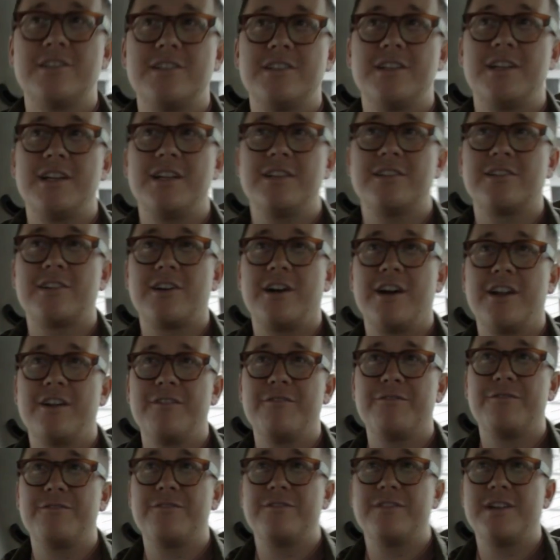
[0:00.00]
It's
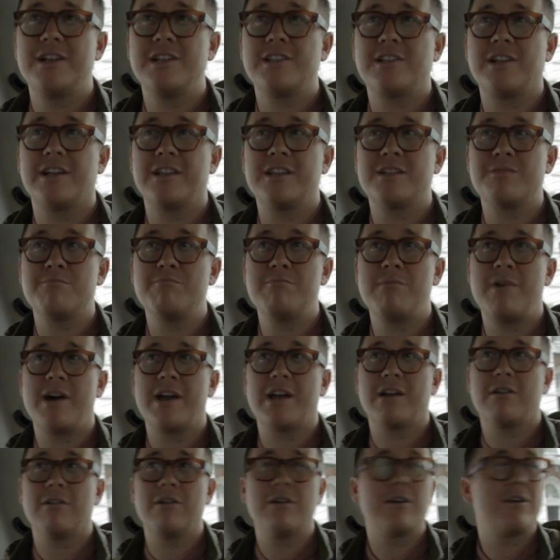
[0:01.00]
like this
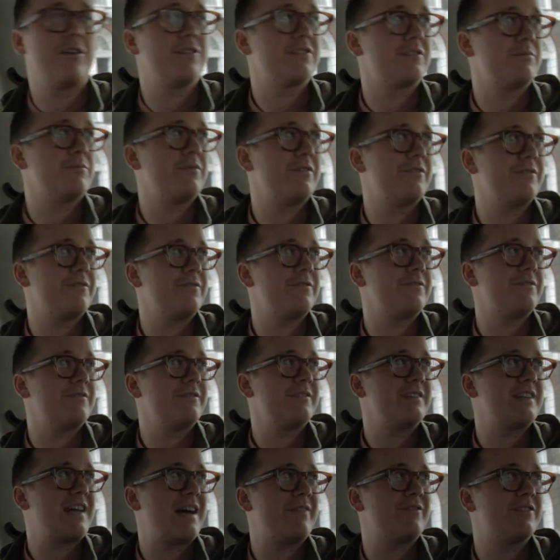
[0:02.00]
microcosm of
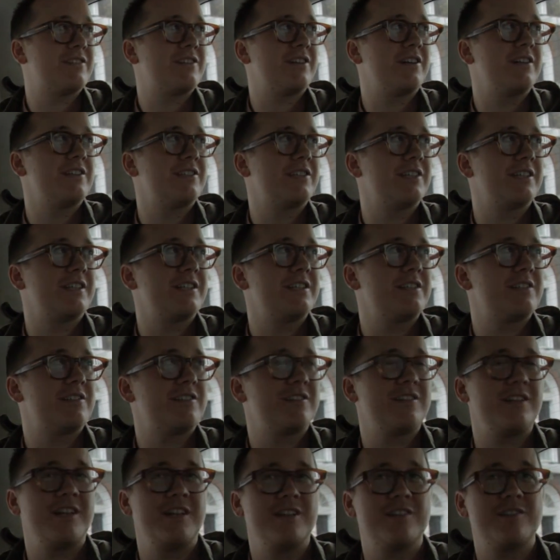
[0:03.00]
advertising.
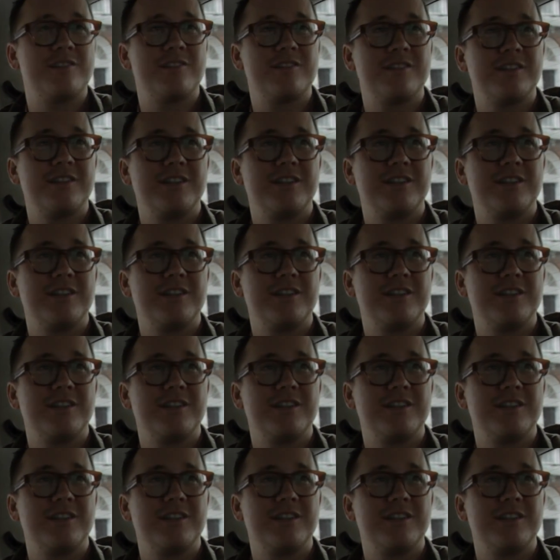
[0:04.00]
It's